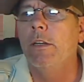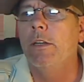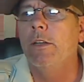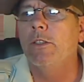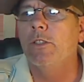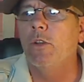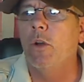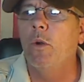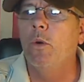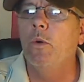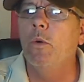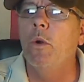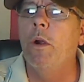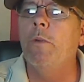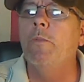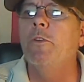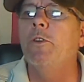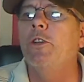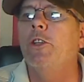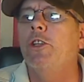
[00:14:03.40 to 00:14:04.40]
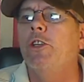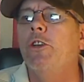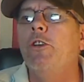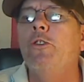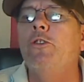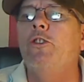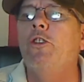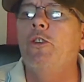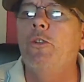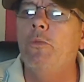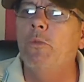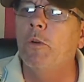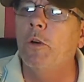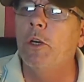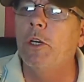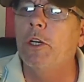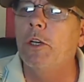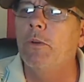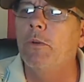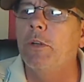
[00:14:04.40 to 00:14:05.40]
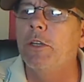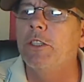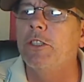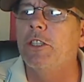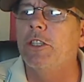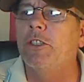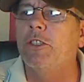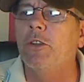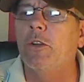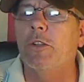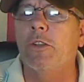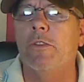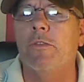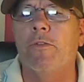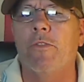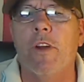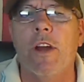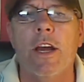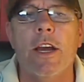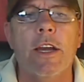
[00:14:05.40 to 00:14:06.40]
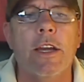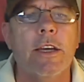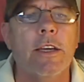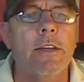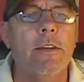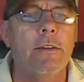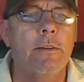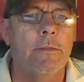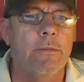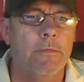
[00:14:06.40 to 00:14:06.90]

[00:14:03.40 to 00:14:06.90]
So whoever the YouTube worker is that took the flag,